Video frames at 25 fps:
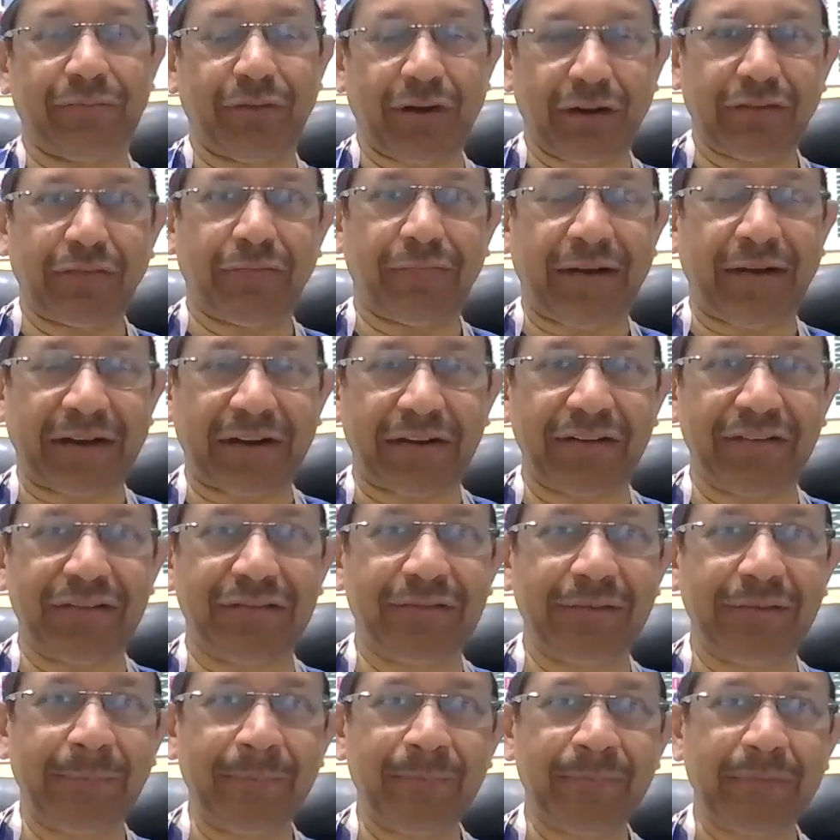One of the
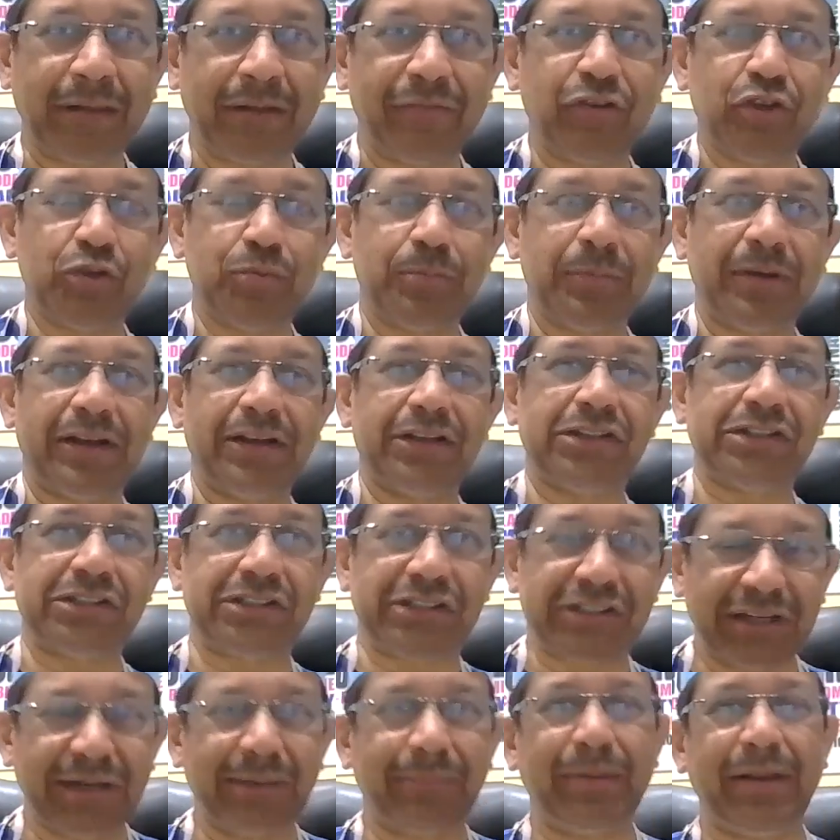factors which may
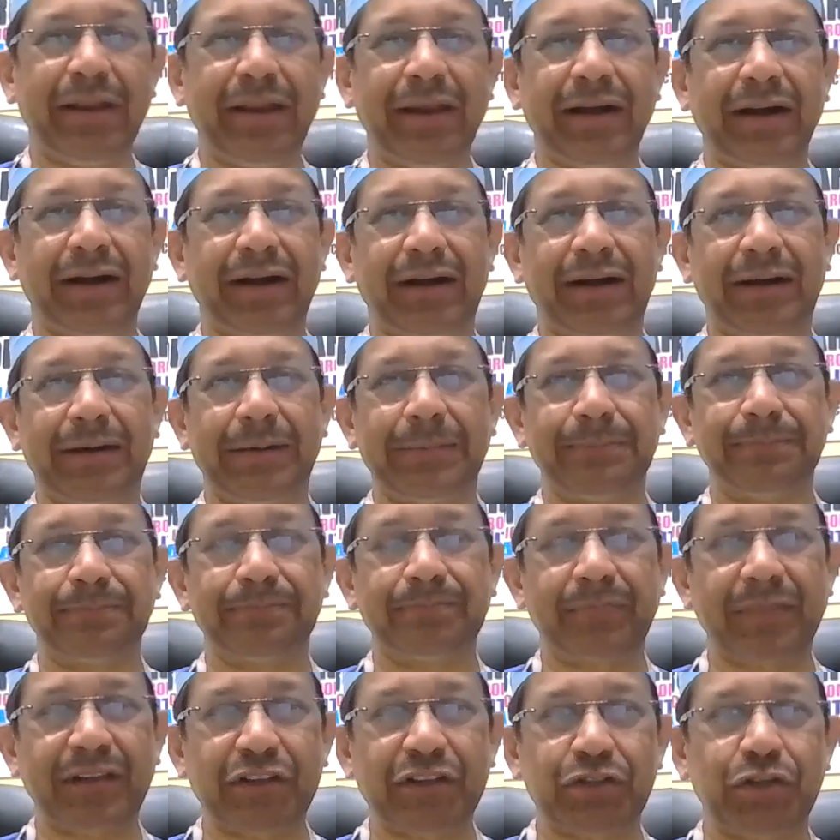still be a
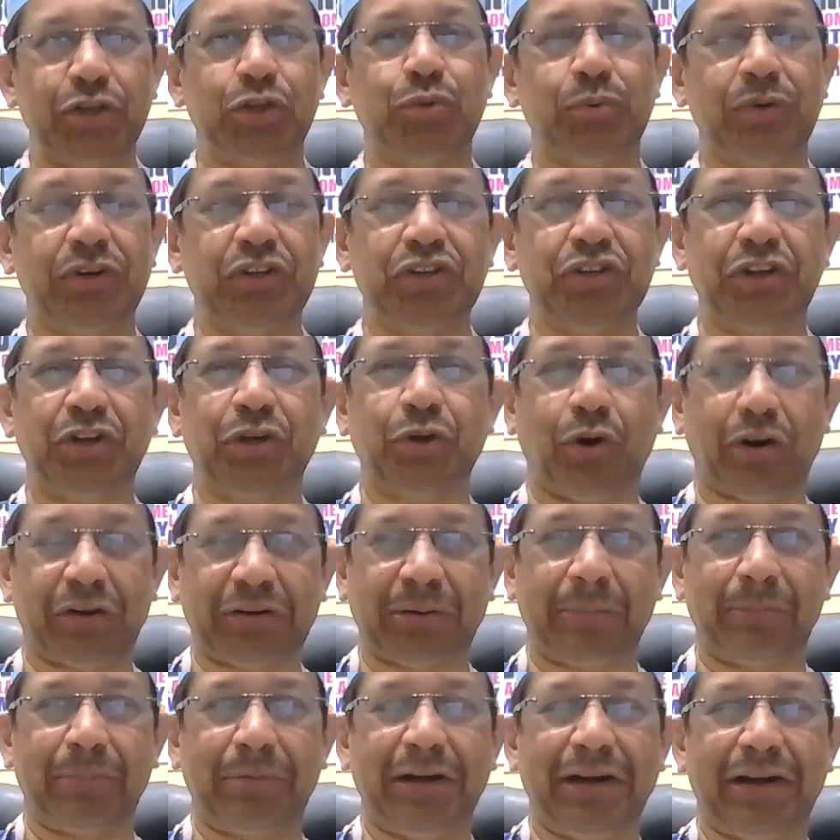situation not
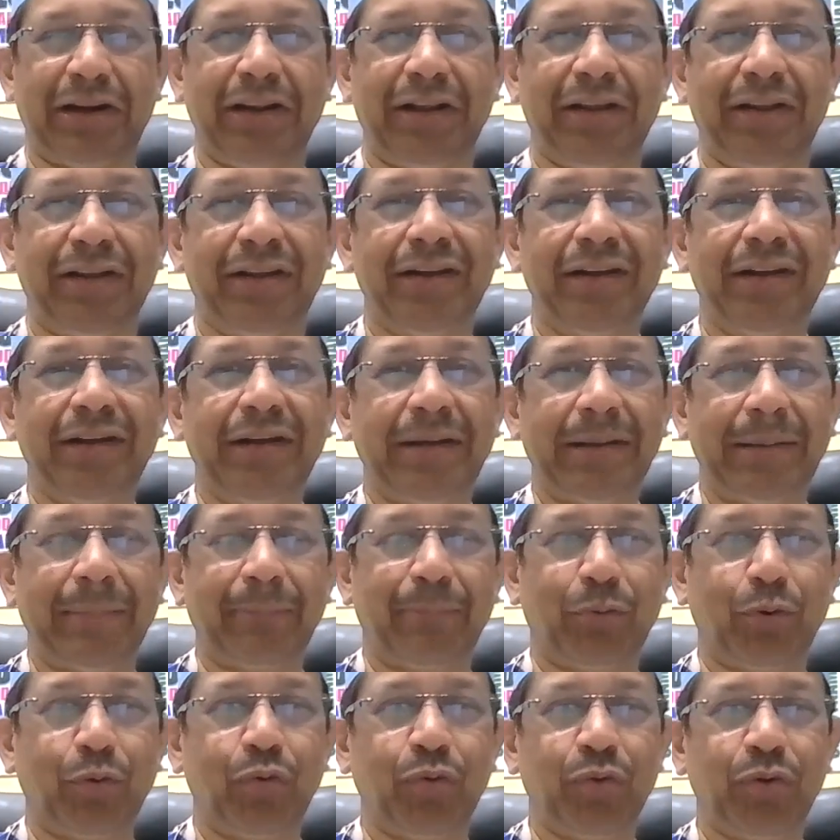completely
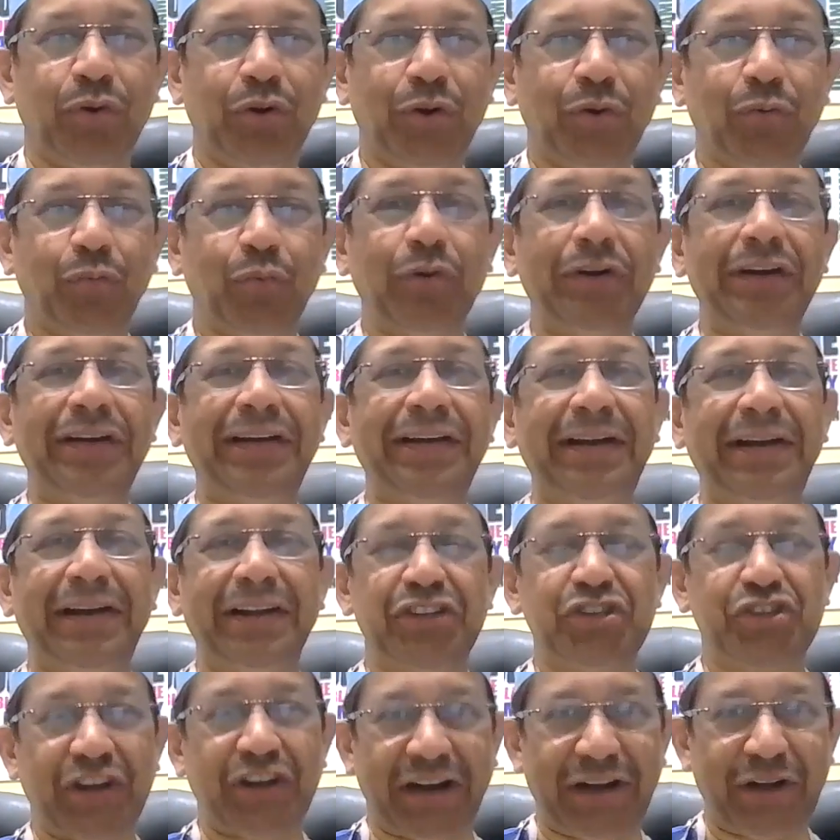improved will lead a
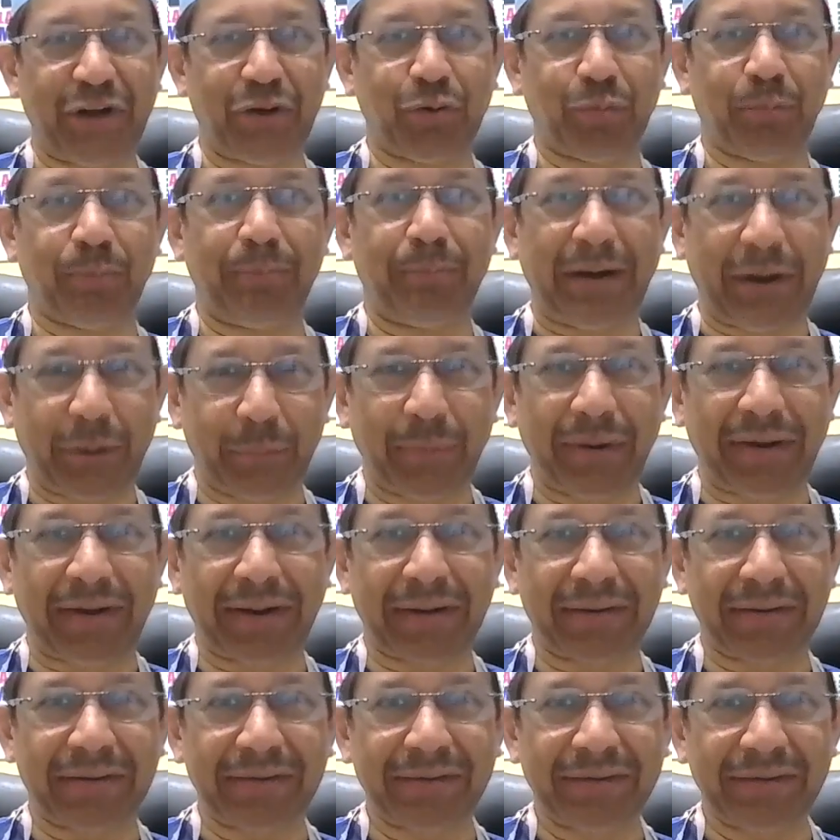child to
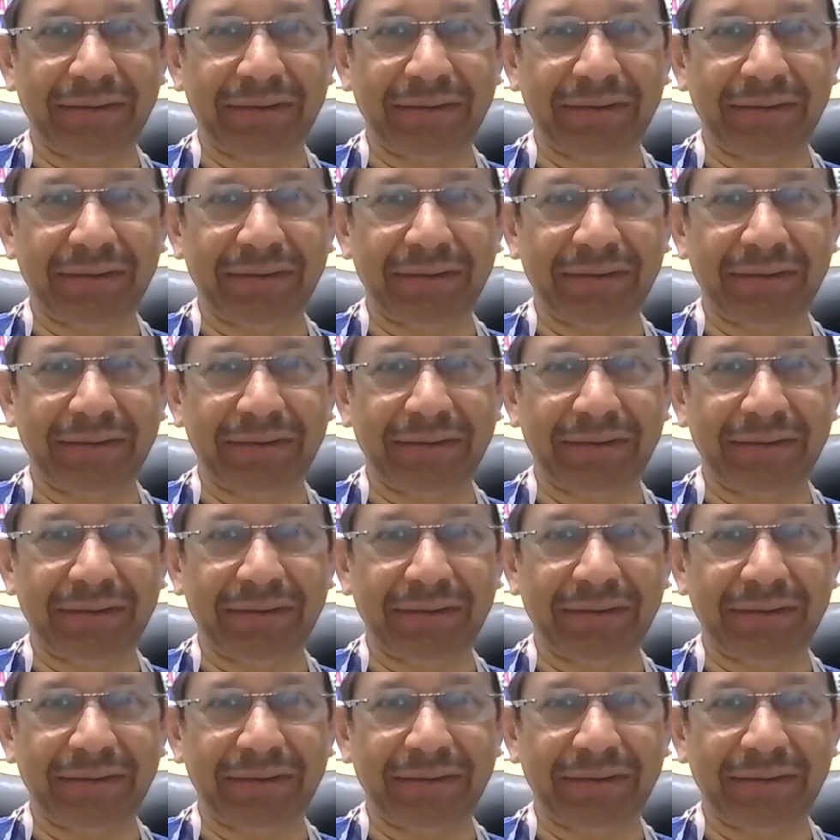bedwetting.